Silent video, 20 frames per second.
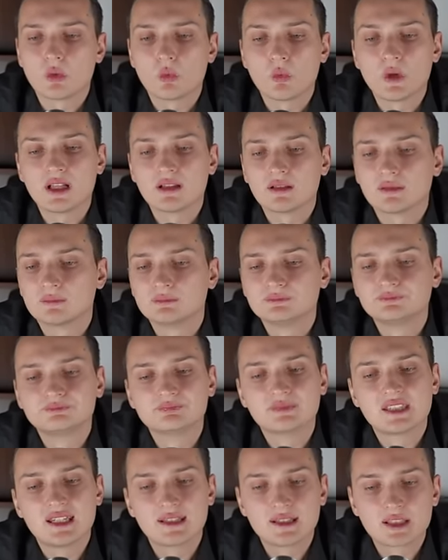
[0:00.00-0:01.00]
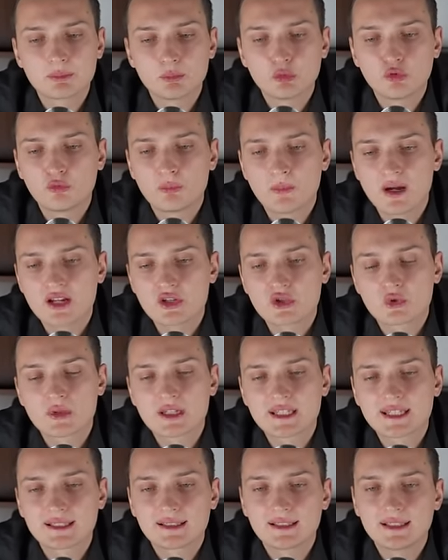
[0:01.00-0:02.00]
Well, didn't move much
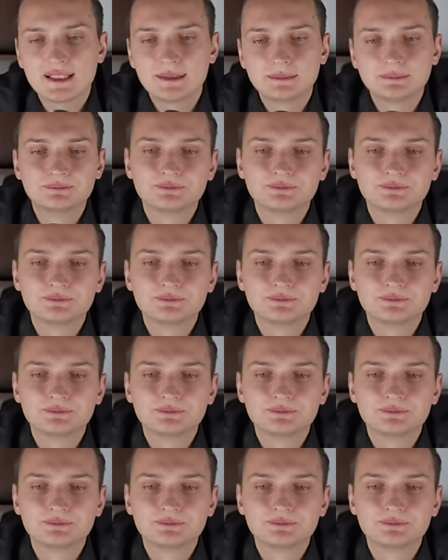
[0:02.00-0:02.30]
recently,